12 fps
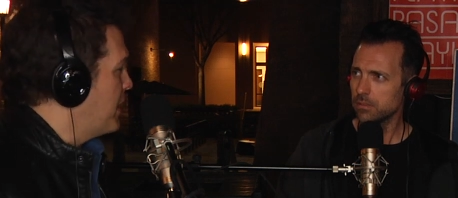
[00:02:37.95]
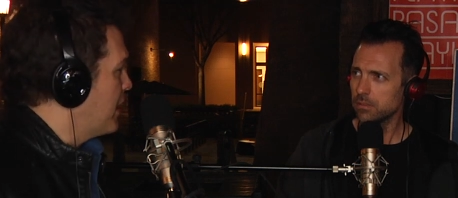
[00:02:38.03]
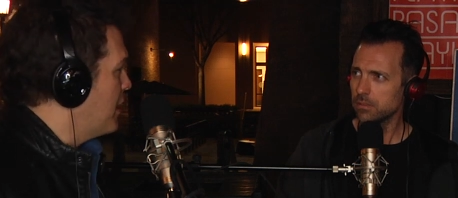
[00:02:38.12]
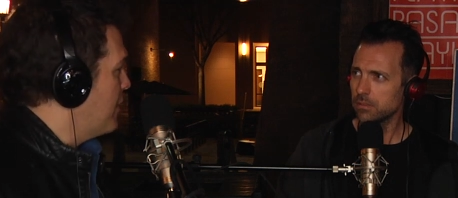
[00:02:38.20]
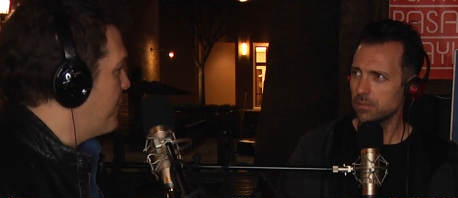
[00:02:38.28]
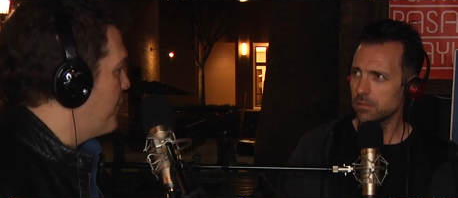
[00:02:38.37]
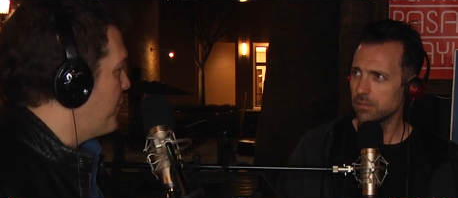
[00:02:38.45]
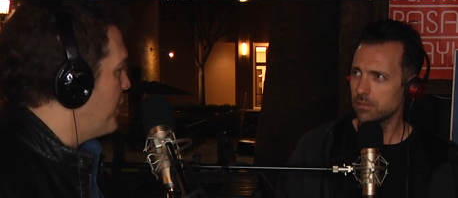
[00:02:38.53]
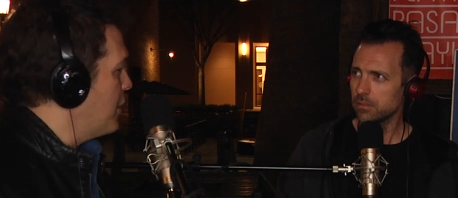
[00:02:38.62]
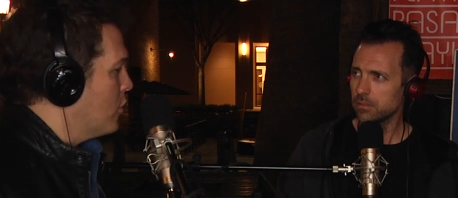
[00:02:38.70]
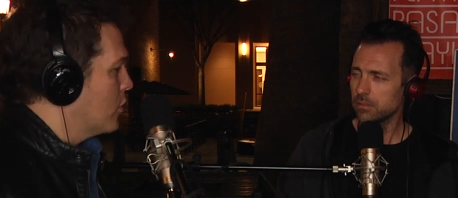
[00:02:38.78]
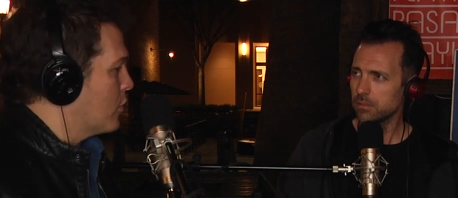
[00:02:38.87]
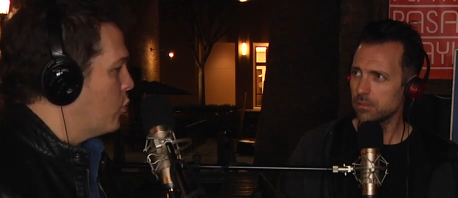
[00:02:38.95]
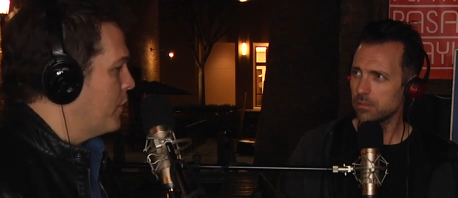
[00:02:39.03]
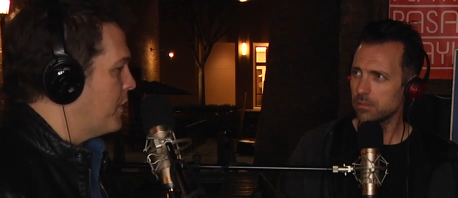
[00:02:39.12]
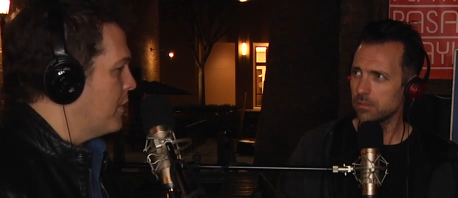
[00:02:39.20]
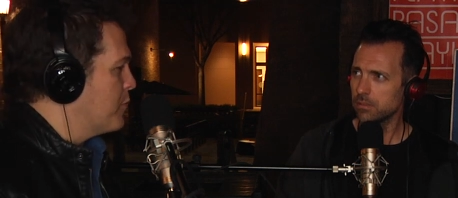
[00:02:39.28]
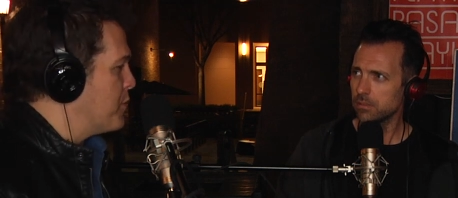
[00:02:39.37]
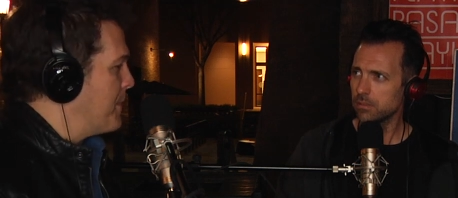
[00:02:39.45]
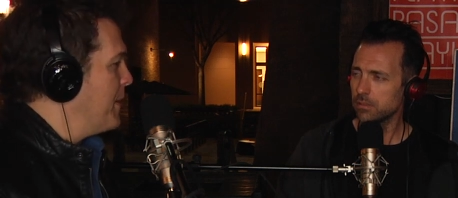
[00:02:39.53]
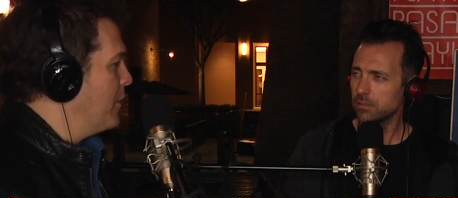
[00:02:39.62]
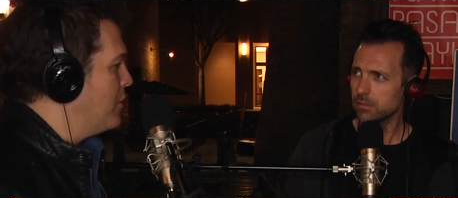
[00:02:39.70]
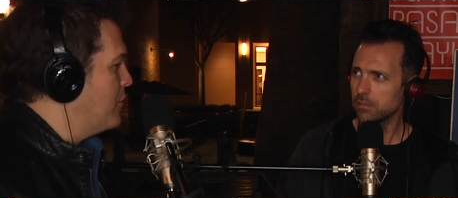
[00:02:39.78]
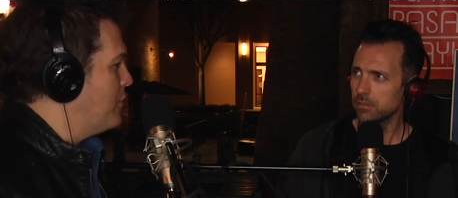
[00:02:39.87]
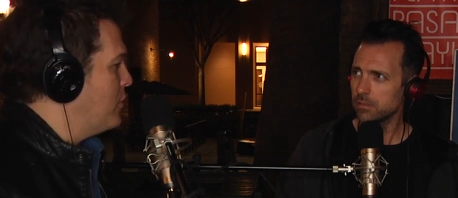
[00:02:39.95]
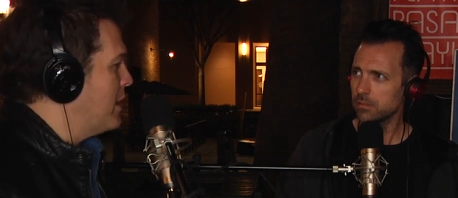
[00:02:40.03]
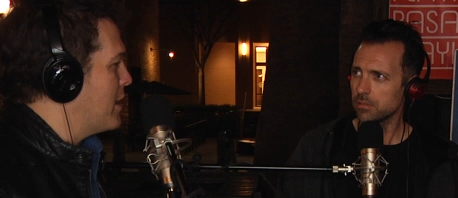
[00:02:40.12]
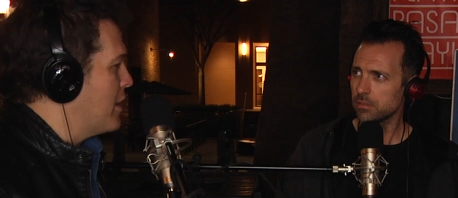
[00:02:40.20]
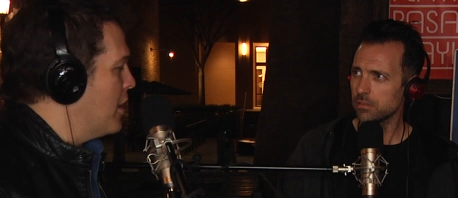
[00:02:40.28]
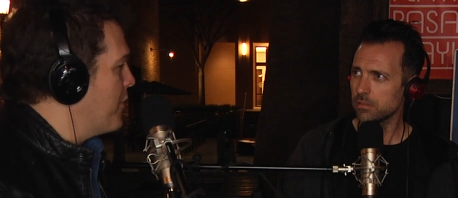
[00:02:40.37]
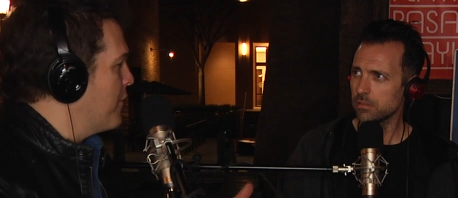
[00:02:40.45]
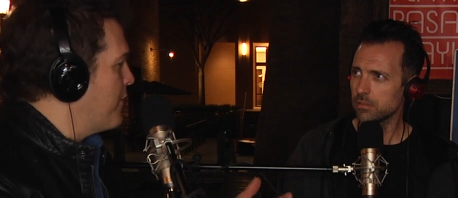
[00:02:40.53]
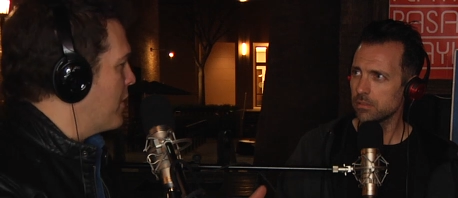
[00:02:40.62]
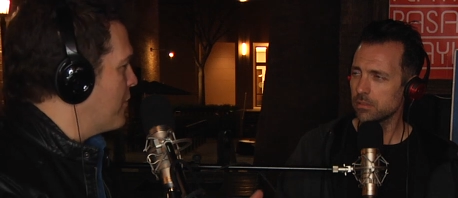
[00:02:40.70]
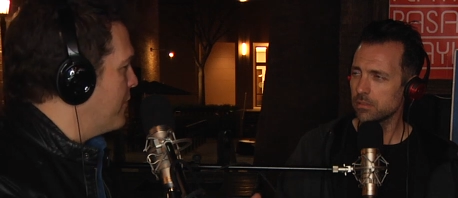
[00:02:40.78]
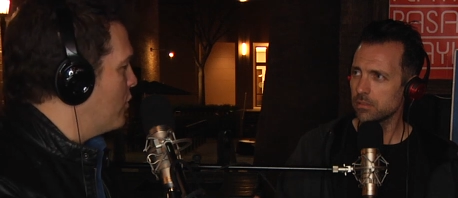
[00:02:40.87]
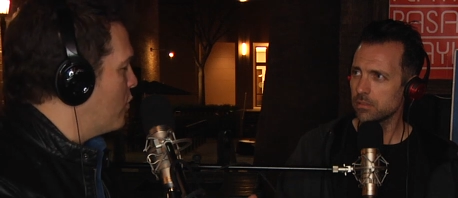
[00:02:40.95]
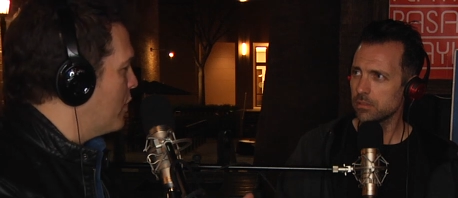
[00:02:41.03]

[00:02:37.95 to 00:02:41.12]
Speaker 1: big enough thing? Or would this propel you to yet another festival